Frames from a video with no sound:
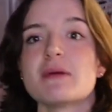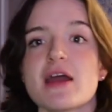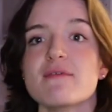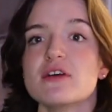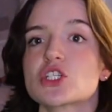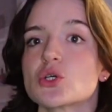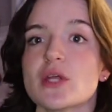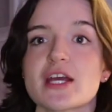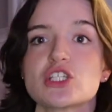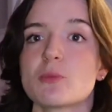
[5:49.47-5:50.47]
to my
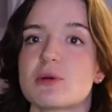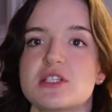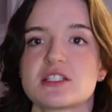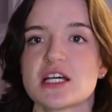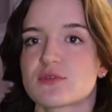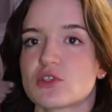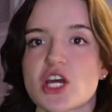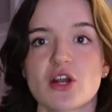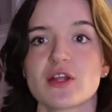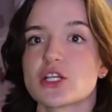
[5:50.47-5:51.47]
eventual like super
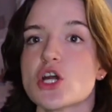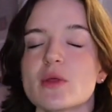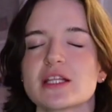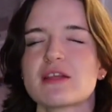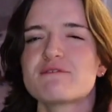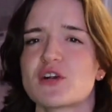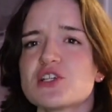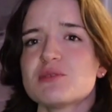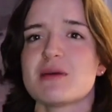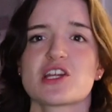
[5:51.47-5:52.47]
successful channel like no like the
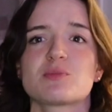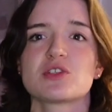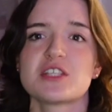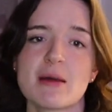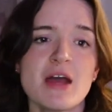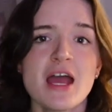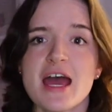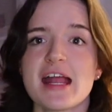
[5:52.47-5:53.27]
first manageable step